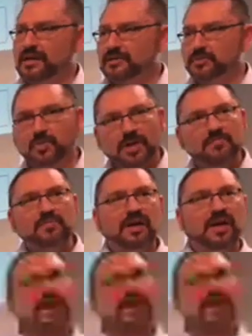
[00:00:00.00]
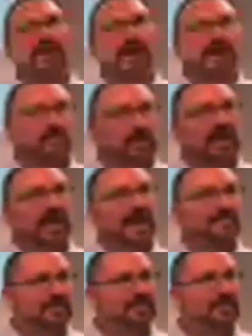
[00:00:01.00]
he's weeping at what
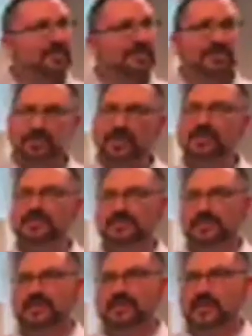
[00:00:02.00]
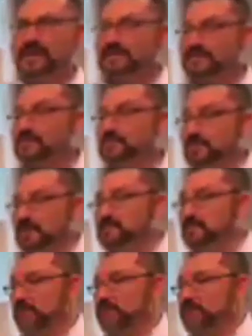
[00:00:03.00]
happened to this great city and to the
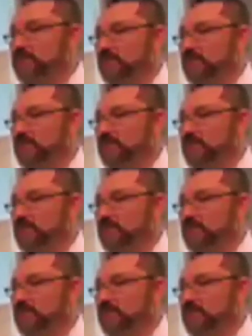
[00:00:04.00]
people.